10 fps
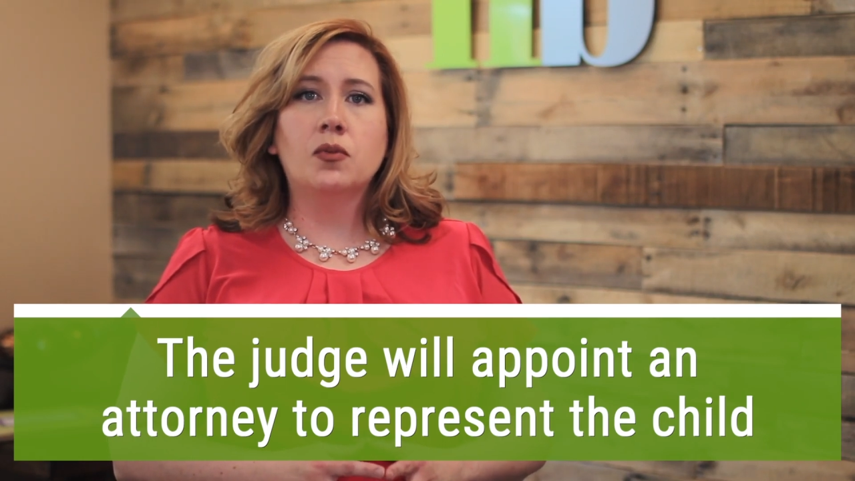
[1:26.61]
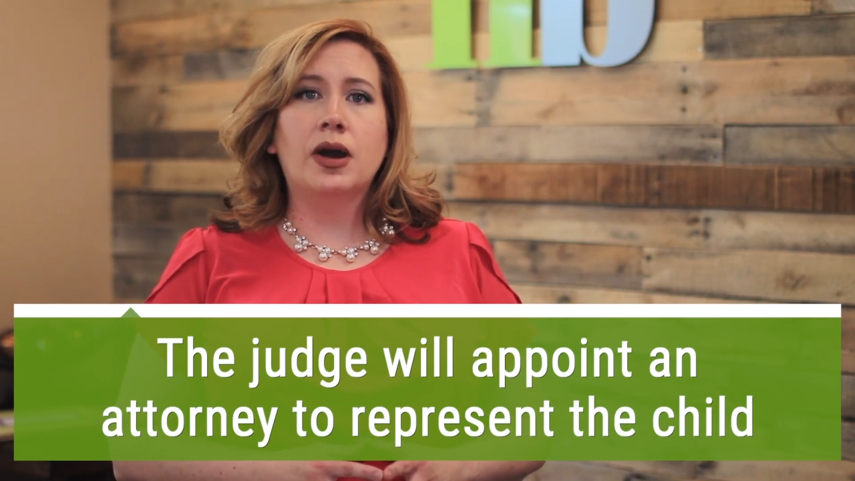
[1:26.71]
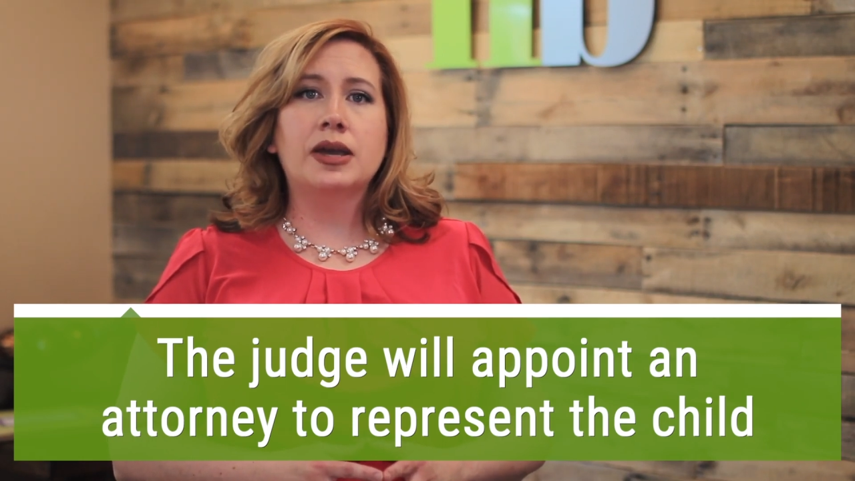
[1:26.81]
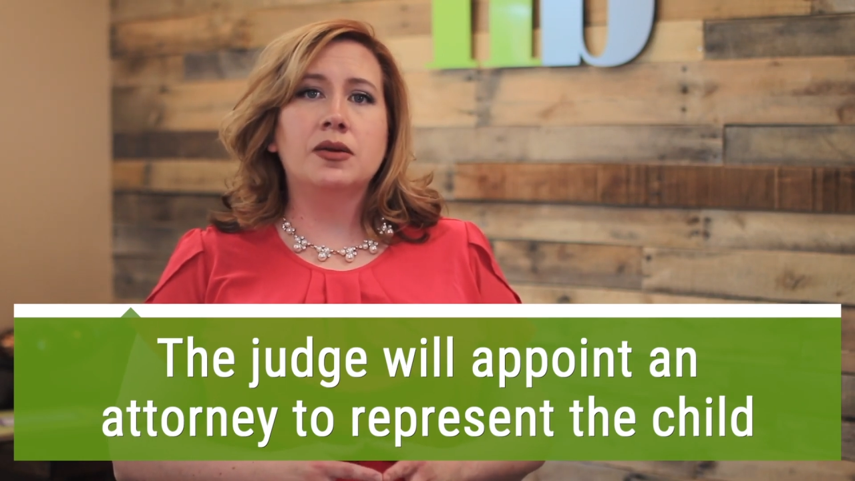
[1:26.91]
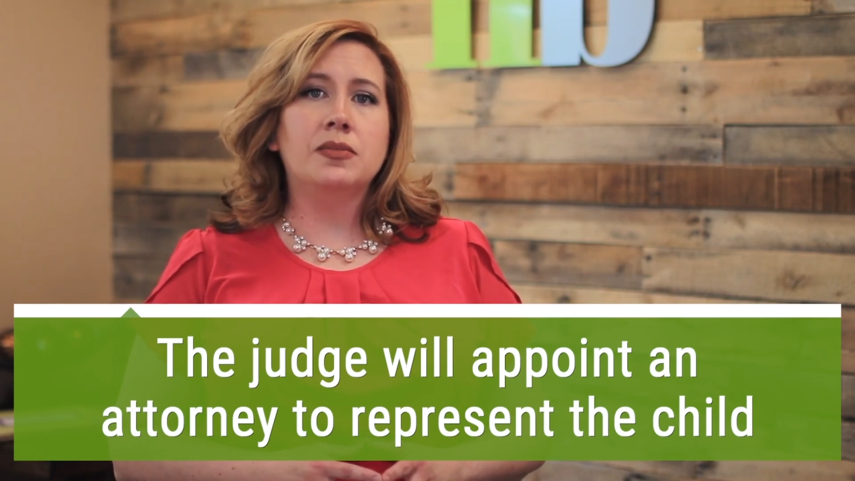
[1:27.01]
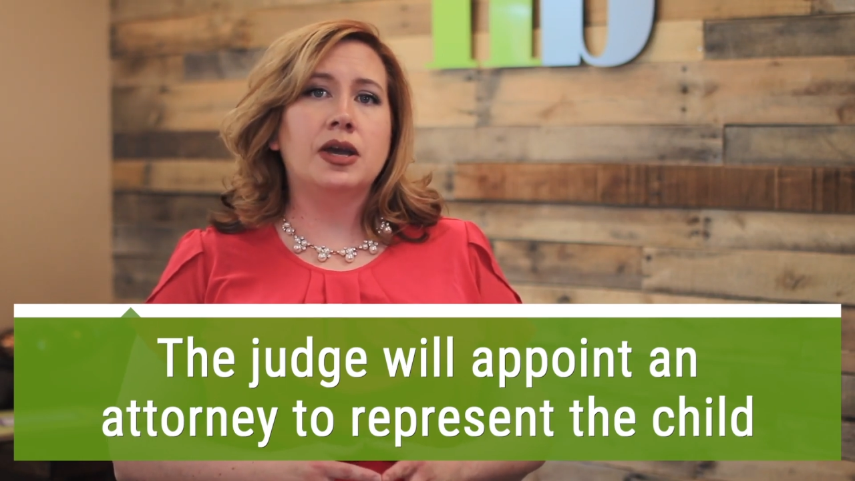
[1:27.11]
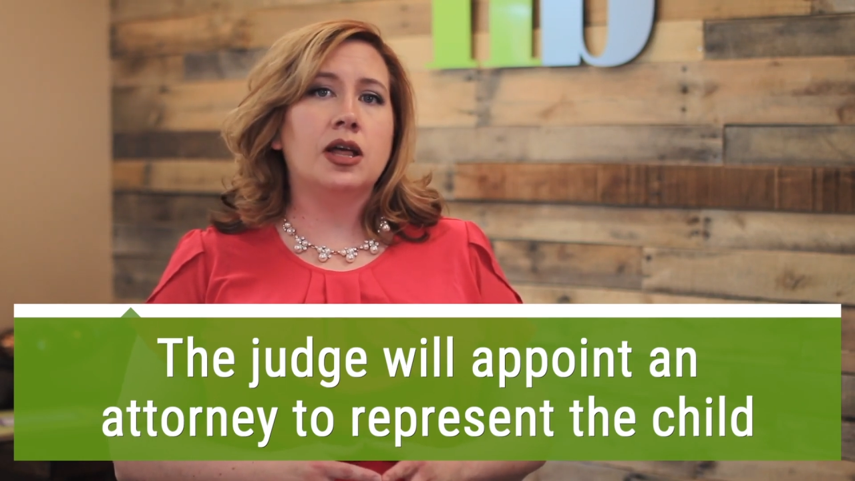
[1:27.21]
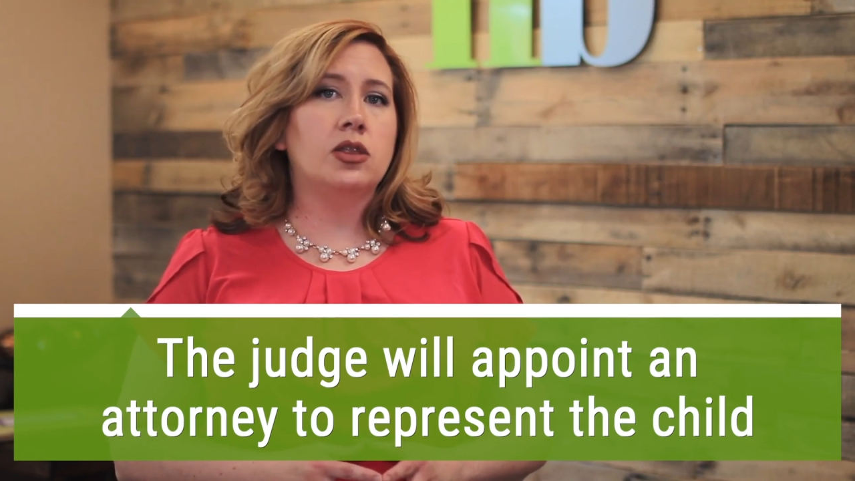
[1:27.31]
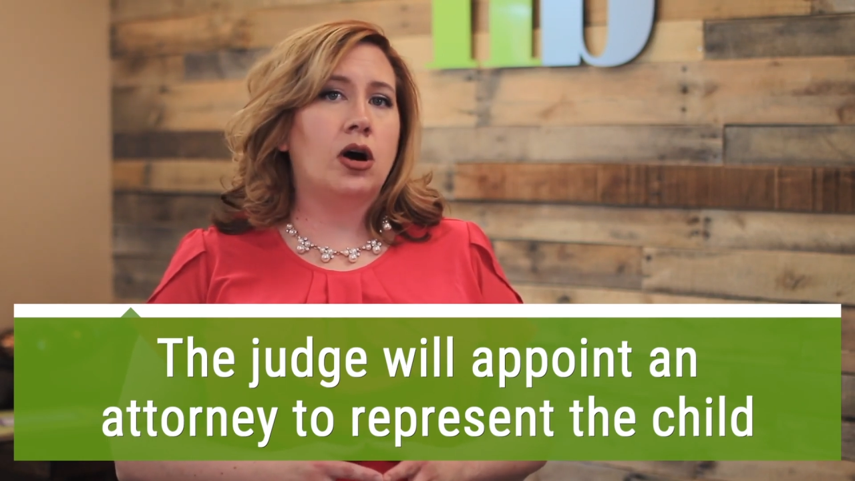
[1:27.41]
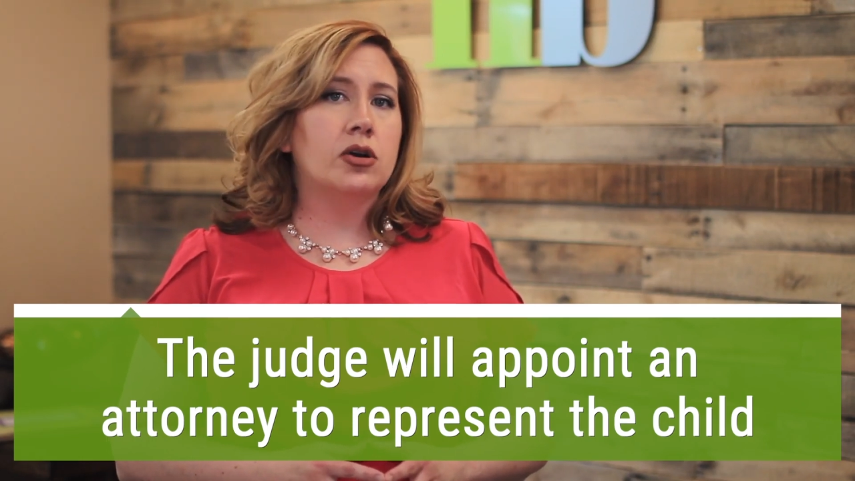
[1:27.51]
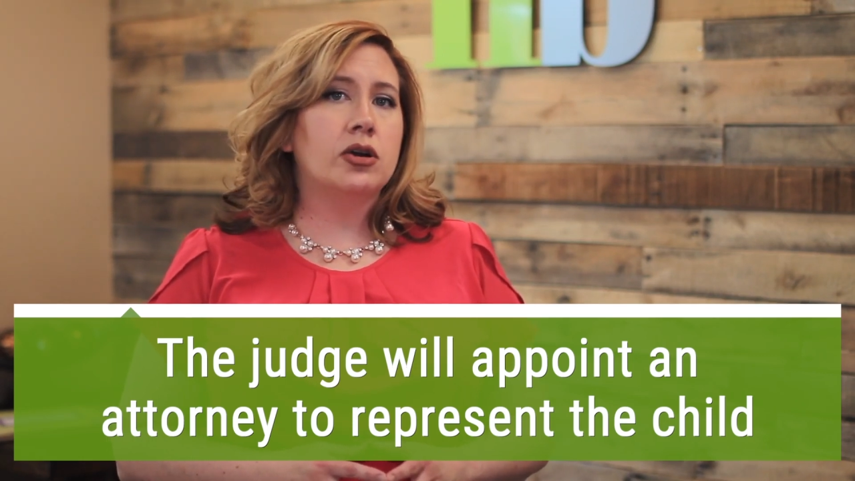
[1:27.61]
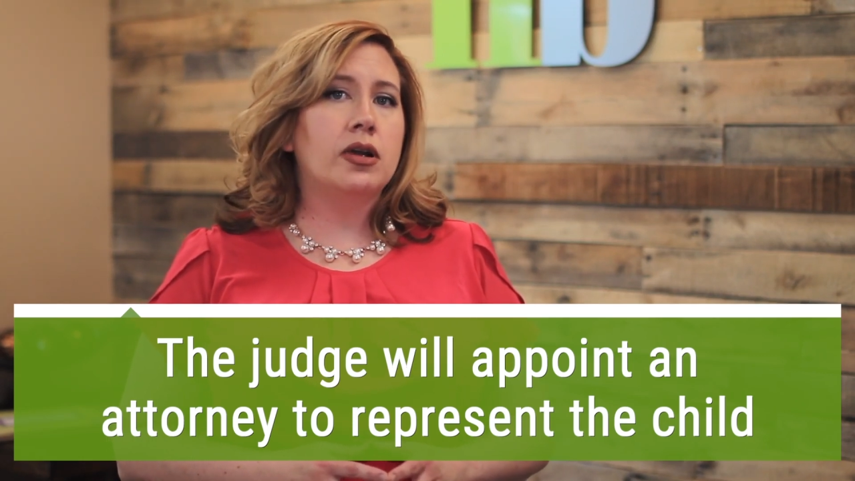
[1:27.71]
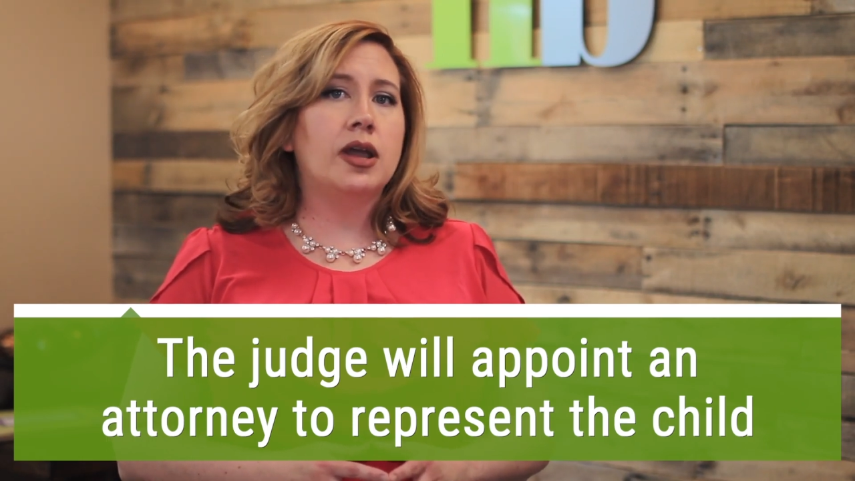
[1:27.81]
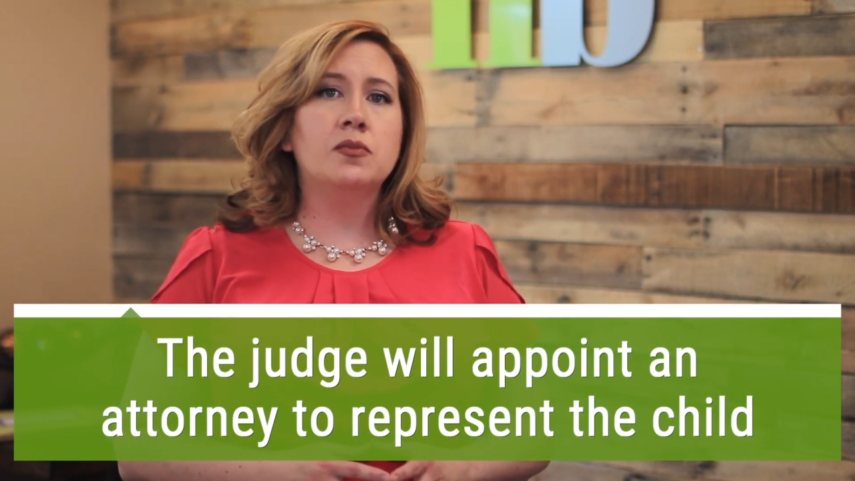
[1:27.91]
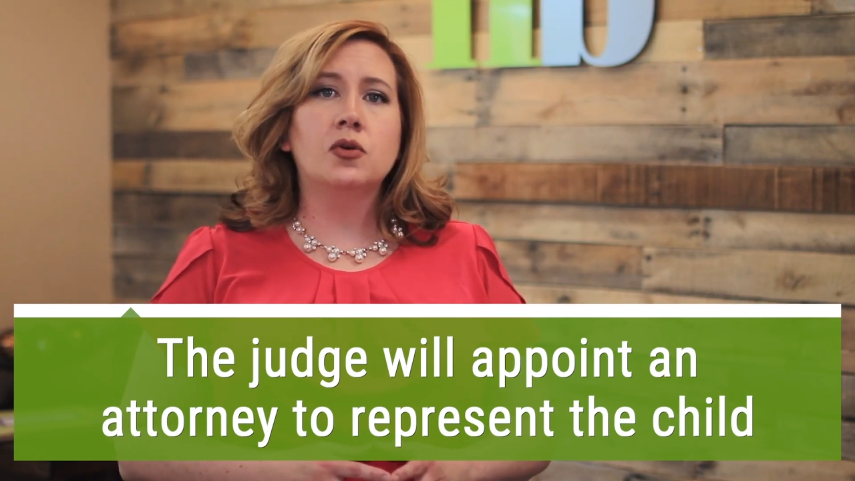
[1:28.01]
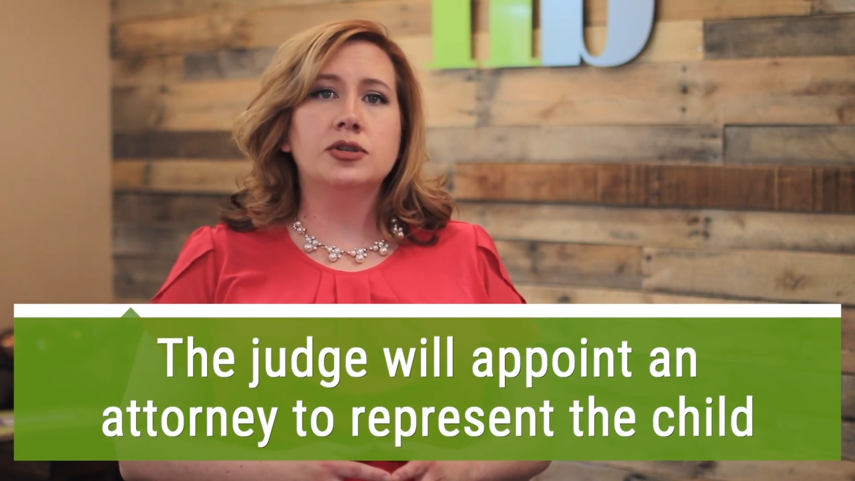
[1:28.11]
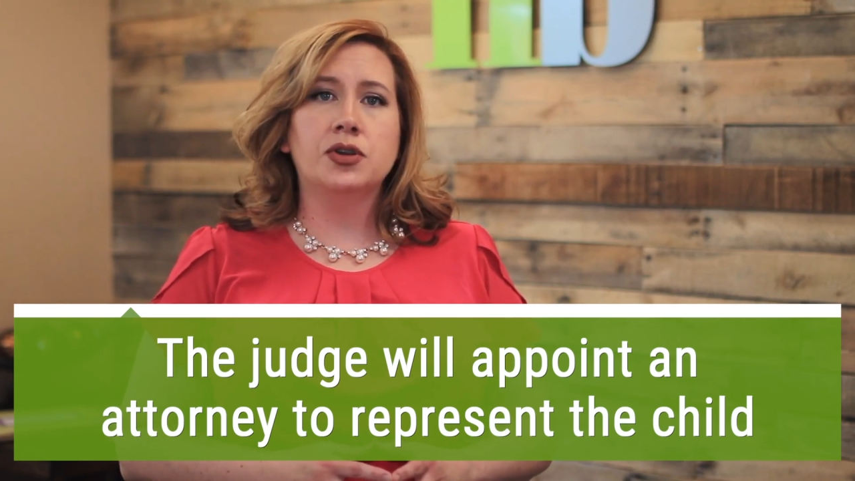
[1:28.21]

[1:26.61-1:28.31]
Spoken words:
what can be a longer and more